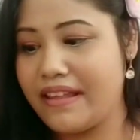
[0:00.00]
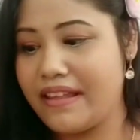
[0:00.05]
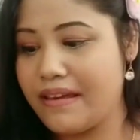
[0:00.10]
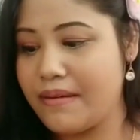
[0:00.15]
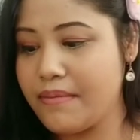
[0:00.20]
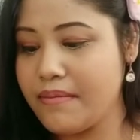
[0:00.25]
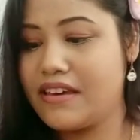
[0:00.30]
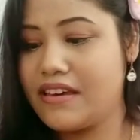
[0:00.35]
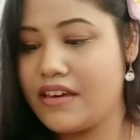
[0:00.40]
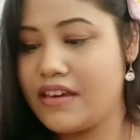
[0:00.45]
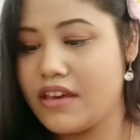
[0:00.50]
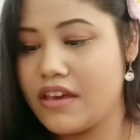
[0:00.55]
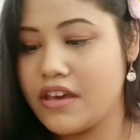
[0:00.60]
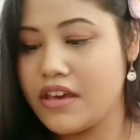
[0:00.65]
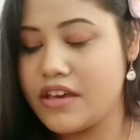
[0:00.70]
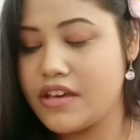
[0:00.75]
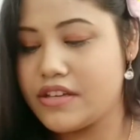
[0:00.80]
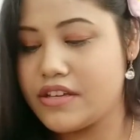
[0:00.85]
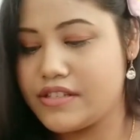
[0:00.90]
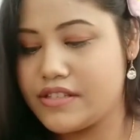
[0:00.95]
them.
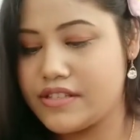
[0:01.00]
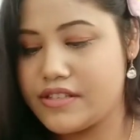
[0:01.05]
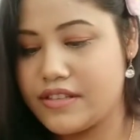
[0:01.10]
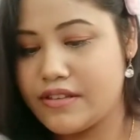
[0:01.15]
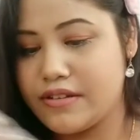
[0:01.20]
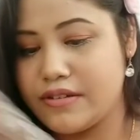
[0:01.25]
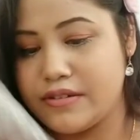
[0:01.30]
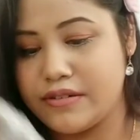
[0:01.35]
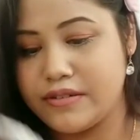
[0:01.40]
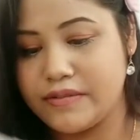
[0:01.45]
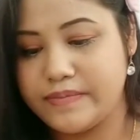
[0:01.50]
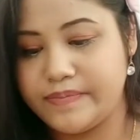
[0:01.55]
So